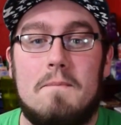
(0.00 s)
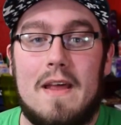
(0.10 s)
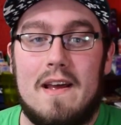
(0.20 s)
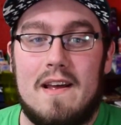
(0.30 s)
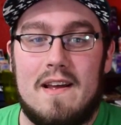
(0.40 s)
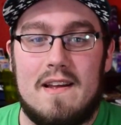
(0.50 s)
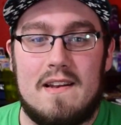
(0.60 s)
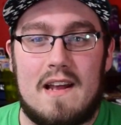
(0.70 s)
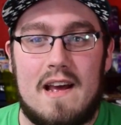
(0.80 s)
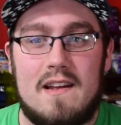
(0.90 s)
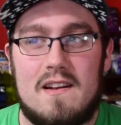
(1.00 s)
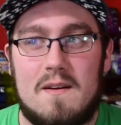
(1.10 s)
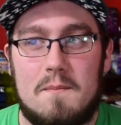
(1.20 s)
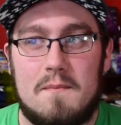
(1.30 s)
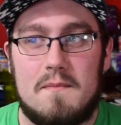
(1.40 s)
And I end
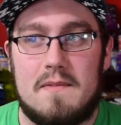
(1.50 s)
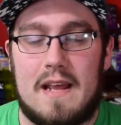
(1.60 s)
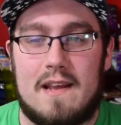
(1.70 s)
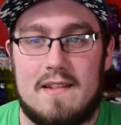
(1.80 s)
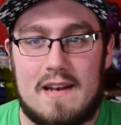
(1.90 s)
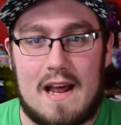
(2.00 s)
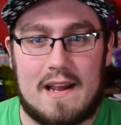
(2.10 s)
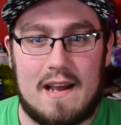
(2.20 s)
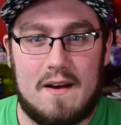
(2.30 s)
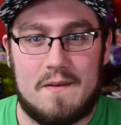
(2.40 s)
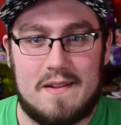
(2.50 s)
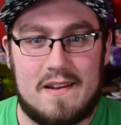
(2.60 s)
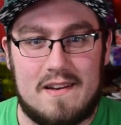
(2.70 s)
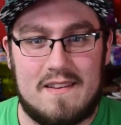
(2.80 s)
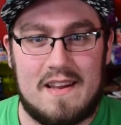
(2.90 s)
up taking the knockout, and then
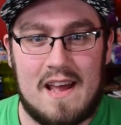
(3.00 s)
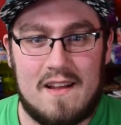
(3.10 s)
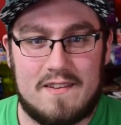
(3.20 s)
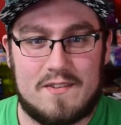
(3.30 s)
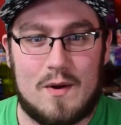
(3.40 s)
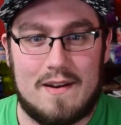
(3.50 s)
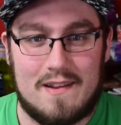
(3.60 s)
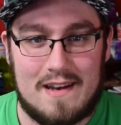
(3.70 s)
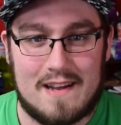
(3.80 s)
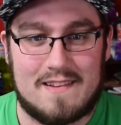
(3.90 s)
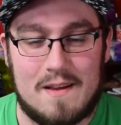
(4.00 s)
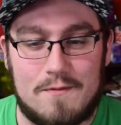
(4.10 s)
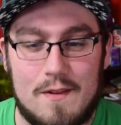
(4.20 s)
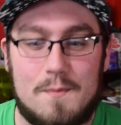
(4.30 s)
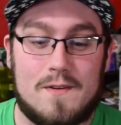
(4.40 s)
he's like, yeah, I'll just go on to the next game,
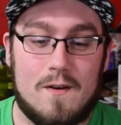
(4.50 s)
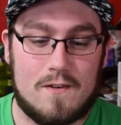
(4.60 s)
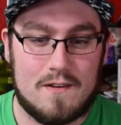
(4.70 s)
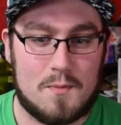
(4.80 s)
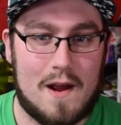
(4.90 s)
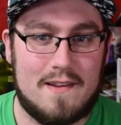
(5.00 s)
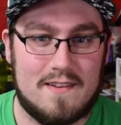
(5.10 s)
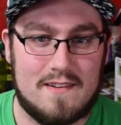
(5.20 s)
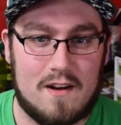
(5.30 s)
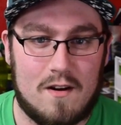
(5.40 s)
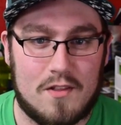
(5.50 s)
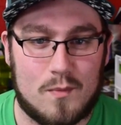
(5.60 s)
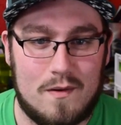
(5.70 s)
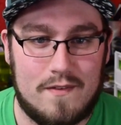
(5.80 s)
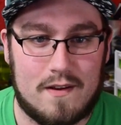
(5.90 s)
flips over his prizes, and all
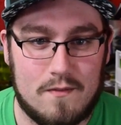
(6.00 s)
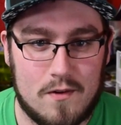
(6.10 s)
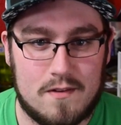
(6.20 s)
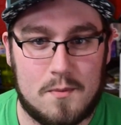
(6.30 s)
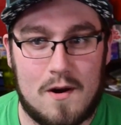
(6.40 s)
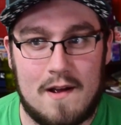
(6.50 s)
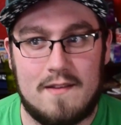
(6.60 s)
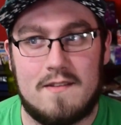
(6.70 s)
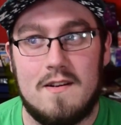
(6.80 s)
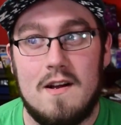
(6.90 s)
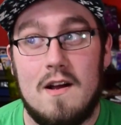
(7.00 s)
3 Vikavolts are prized.